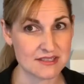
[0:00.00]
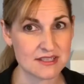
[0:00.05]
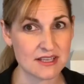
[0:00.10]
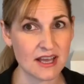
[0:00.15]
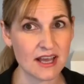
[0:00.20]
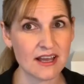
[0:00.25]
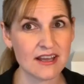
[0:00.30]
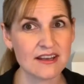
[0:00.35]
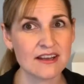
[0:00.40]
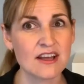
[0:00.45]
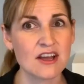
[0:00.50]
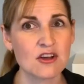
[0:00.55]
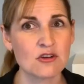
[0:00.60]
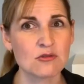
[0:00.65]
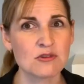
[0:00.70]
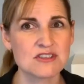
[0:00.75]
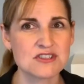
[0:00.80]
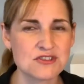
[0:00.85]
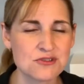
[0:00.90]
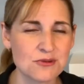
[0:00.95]
cut
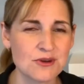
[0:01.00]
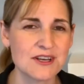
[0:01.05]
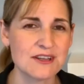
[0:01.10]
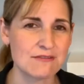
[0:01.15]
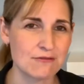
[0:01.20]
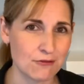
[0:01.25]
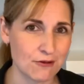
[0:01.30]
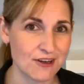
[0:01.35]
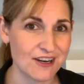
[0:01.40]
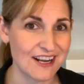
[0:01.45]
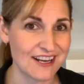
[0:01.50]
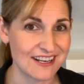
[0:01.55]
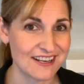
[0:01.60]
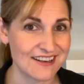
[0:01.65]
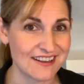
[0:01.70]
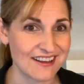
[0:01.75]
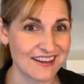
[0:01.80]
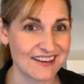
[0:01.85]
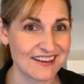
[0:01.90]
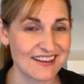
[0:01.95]
was $24.99.
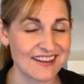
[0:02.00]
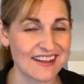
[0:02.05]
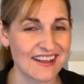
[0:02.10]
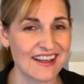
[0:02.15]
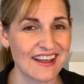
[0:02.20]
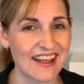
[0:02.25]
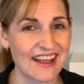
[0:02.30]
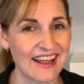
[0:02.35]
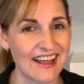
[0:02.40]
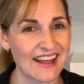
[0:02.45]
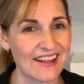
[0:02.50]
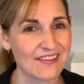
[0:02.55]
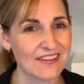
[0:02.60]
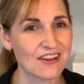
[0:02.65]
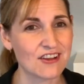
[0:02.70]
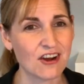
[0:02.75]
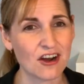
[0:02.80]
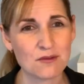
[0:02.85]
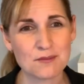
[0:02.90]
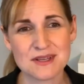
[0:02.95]
And the
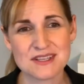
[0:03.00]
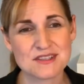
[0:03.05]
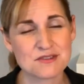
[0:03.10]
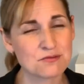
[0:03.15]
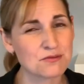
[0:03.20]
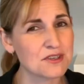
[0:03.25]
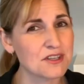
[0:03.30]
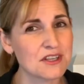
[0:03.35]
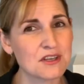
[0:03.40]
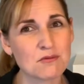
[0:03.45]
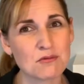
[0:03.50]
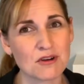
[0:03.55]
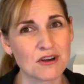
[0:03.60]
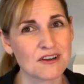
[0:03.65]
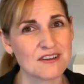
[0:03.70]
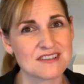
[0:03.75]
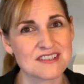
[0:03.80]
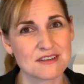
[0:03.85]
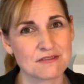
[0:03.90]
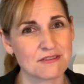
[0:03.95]
garments really
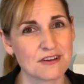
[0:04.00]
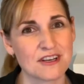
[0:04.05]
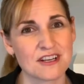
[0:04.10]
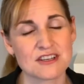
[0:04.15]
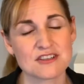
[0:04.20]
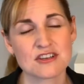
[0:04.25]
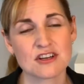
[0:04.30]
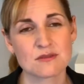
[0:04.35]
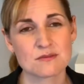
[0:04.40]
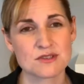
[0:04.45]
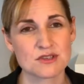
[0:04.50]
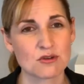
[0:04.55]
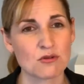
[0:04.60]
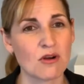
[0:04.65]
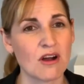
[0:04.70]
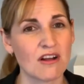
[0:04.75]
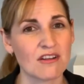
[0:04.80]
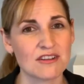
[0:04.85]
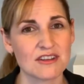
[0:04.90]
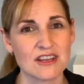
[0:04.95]
weren't different in terms of
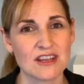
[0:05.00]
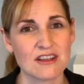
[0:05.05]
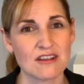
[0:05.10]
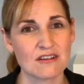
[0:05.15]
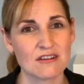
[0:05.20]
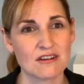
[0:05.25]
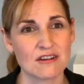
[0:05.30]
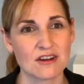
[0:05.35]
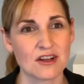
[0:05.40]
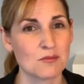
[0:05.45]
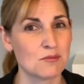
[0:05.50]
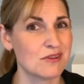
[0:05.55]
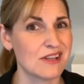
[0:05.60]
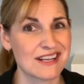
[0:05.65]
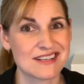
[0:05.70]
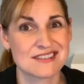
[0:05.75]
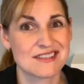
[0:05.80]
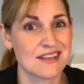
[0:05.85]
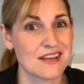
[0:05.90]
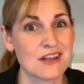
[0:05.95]
quality or
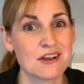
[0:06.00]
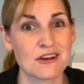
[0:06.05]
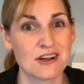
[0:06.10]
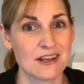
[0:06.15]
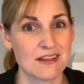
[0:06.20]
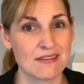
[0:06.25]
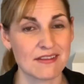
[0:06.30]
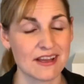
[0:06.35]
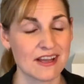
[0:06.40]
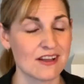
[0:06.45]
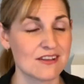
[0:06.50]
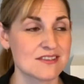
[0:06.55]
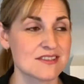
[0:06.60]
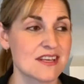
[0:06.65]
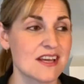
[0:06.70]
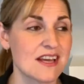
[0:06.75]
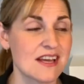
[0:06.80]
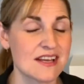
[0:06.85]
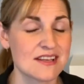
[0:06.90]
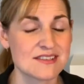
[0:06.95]
complexity or anything else.
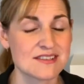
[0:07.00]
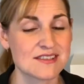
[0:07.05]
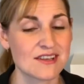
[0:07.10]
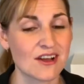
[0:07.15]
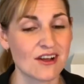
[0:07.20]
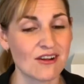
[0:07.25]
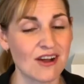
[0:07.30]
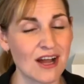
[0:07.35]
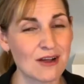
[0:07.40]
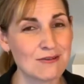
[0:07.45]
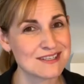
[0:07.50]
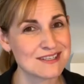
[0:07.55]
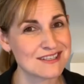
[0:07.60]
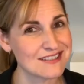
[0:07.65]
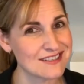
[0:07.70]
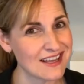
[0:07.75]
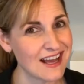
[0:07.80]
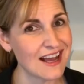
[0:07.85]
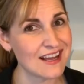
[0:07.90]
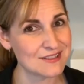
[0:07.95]
So I
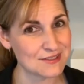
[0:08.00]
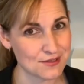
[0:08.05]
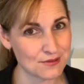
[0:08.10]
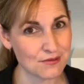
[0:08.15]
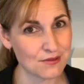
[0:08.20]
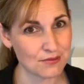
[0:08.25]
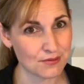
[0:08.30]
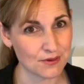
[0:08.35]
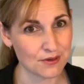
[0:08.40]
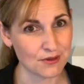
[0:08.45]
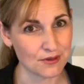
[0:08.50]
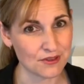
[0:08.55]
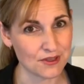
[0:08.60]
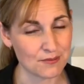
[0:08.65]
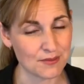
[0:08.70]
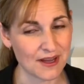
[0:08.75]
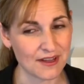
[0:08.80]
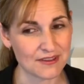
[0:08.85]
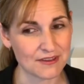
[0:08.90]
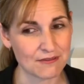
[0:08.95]
not too thrilled
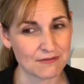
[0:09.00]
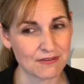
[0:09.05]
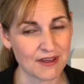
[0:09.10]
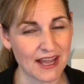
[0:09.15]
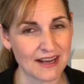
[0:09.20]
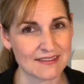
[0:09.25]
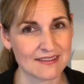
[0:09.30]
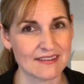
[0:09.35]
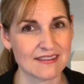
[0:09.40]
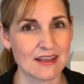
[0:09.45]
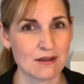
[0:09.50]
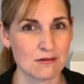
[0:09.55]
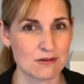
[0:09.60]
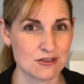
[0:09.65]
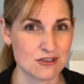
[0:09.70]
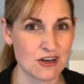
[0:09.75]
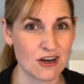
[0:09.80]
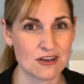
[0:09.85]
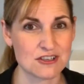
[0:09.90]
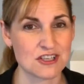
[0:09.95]
about the fact that they were
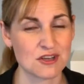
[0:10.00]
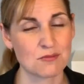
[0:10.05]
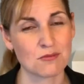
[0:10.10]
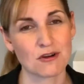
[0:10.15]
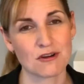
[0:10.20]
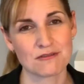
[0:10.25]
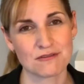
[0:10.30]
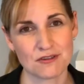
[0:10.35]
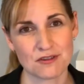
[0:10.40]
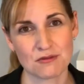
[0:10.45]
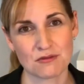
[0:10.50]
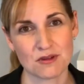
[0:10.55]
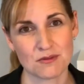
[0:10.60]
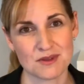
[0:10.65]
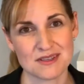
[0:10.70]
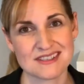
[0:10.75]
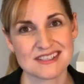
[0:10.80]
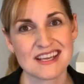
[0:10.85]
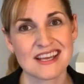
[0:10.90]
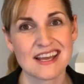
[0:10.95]
charging more for the
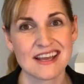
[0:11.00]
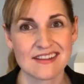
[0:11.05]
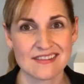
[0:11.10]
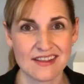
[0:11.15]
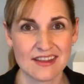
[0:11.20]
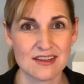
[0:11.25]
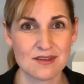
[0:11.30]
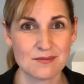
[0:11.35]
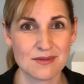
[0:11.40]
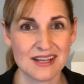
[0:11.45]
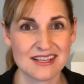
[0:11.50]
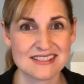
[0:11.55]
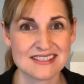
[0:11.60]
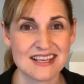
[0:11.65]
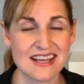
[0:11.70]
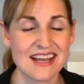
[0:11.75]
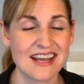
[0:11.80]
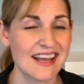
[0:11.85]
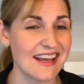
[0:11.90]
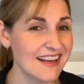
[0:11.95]
women's than the men's.
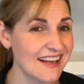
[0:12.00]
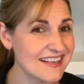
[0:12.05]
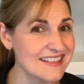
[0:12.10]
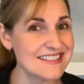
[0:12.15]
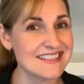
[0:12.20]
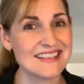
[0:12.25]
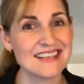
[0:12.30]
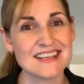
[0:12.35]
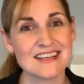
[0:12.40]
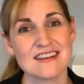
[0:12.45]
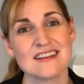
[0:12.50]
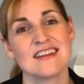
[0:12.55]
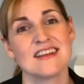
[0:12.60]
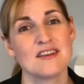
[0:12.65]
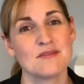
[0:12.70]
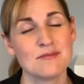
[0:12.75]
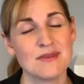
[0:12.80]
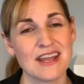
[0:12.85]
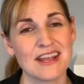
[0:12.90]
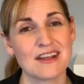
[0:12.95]
And I did
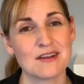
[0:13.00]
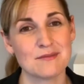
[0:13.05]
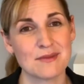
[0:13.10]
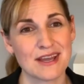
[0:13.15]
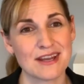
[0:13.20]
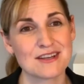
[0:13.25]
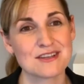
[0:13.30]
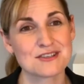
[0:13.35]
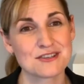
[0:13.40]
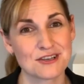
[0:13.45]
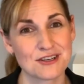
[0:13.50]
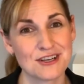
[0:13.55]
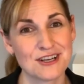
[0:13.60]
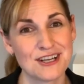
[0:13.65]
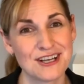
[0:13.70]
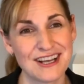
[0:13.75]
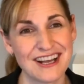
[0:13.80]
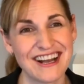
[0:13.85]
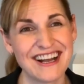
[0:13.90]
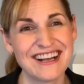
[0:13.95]
make a manager
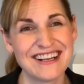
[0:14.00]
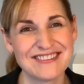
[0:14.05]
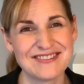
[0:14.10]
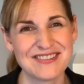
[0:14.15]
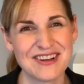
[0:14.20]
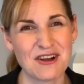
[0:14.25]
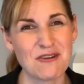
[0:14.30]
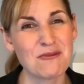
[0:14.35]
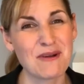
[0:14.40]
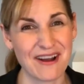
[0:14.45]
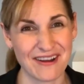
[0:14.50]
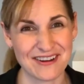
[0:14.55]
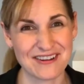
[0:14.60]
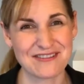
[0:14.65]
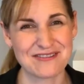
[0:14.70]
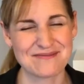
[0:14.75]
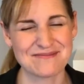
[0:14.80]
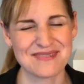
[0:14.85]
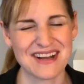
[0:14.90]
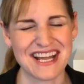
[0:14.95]
aware
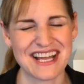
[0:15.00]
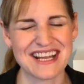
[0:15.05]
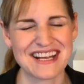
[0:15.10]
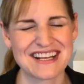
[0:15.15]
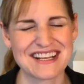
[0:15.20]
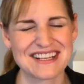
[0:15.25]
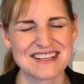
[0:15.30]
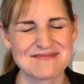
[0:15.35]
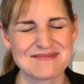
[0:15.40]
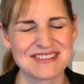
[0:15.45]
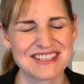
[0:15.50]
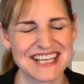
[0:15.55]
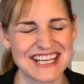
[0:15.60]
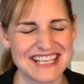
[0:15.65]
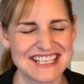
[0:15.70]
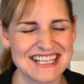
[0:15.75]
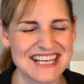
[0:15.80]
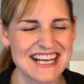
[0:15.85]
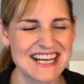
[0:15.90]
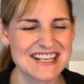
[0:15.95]
of my
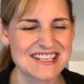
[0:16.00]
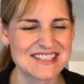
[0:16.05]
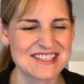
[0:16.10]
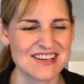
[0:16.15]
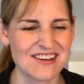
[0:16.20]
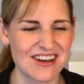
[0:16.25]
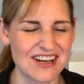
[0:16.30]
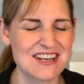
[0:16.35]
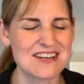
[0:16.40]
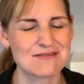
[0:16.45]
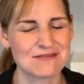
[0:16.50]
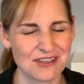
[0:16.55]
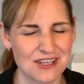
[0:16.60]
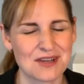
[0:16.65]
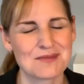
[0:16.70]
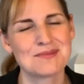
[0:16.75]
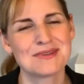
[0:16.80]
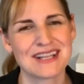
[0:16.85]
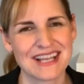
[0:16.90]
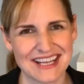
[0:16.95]
complaint. So I didn't really
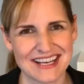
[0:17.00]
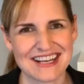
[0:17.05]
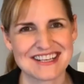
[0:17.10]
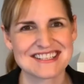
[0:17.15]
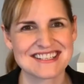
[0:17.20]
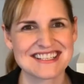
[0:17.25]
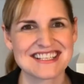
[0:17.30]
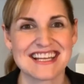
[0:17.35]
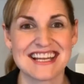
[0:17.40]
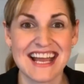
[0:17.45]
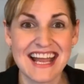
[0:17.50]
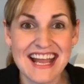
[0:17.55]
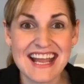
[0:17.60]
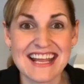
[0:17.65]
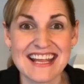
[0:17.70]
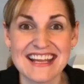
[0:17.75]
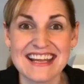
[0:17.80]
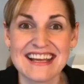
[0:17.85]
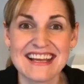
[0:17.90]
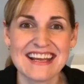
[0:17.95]
complain. I just said,
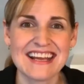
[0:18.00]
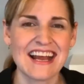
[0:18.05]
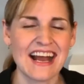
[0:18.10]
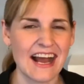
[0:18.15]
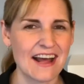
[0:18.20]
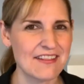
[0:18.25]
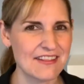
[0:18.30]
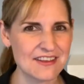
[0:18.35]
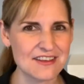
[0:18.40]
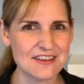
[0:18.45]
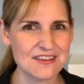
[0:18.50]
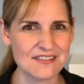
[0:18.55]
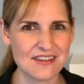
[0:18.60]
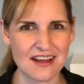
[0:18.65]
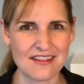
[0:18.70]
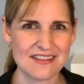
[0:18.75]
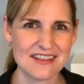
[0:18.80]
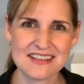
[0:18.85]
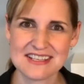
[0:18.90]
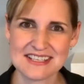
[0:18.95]
hey, I think
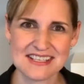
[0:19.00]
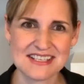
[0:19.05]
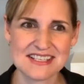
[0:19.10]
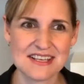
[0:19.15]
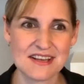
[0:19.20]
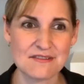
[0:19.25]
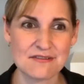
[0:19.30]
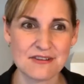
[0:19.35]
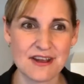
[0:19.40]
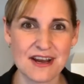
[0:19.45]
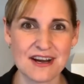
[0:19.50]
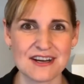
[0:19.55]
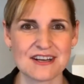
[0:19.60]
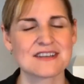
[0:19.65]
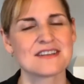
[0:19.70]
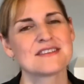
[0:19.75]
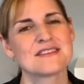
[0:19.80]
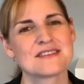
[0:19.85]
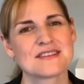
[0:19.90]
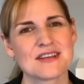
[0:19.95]
this is
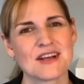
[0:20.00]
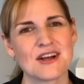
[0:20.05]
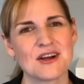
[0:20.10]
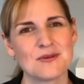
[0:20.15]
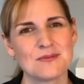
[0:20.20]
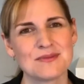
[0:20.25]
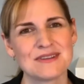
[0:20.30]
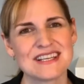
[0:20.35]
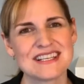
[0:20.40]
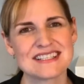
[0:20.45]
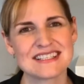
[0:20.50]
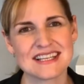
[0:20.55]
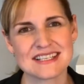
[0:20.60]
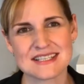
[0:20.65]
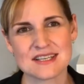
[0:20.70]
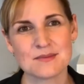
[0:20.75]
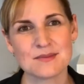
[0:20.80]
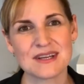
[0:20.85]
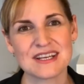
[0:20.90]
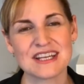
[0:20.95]
unfair. So please let
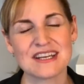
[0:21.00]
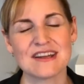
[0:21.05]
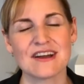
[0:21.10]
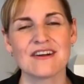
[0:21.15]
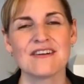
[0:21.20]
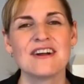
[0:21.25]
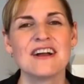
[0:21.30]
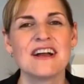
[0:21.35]
somebody know.